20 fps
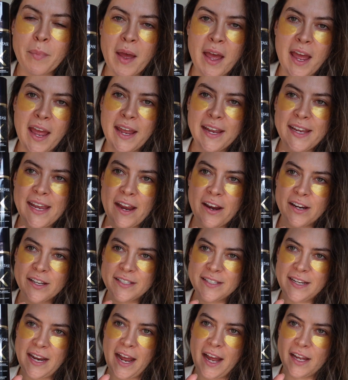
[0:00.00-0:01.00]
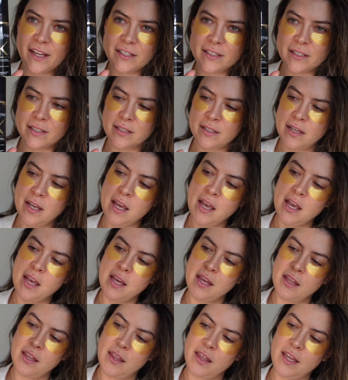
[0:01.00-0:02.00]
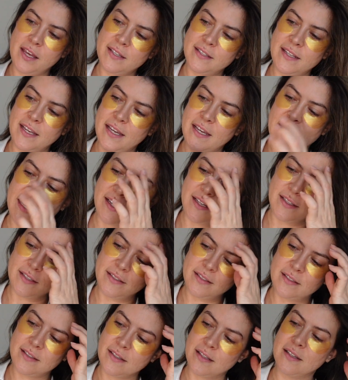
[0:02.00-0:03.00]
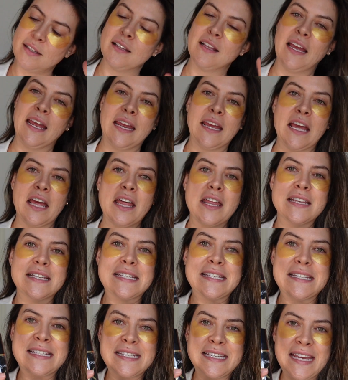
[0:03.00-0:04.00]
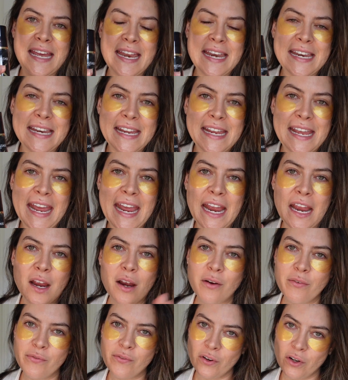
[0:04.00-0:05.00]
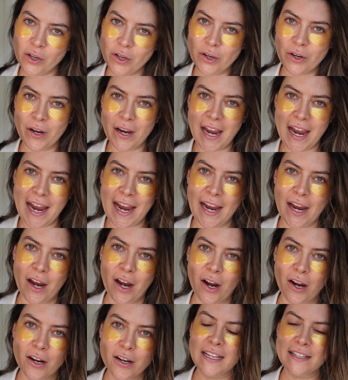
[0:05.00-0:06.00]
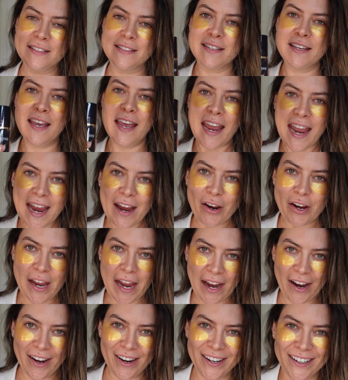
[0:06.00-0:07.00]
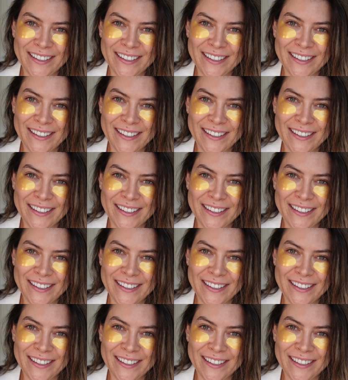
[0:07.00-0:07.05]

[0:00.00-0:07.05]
by Kerastase. This is like skincare for your hair. It's hair care.